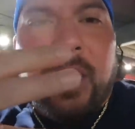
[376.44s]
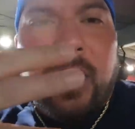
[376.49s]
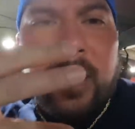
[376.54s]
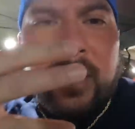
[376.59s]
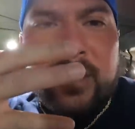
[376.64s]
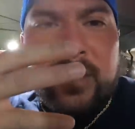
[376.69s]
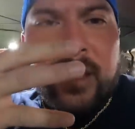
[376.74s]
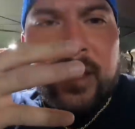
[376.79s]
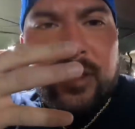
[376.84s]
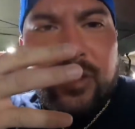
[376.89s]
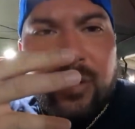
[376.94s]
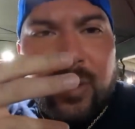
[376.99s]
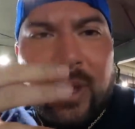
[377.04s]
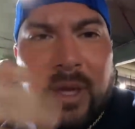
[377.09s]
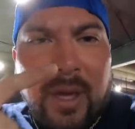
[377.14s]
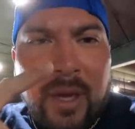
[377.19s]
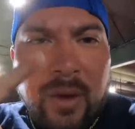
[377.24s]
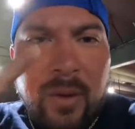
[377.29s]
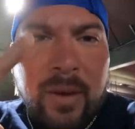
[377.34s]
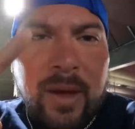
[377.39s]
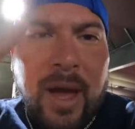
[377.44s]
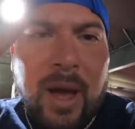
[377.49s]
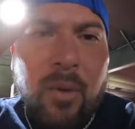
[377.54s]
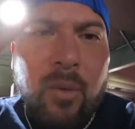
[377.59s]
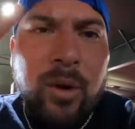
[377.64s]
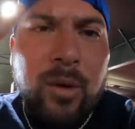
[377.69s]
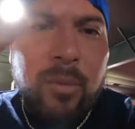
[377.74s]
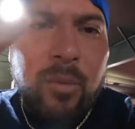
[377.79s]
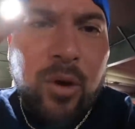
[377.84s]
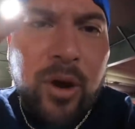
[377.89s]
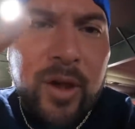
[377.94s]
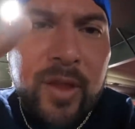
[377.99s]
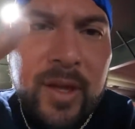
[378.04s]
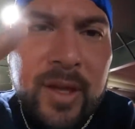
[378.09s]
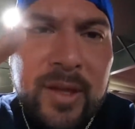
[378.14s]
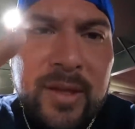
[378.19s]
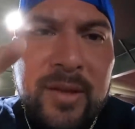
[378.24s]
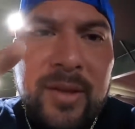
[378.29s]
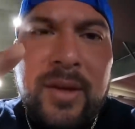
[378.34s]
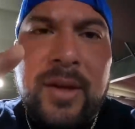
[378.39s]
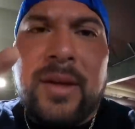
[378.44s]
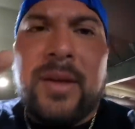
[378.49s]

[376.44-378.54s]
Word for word: Set three, we got one more of these.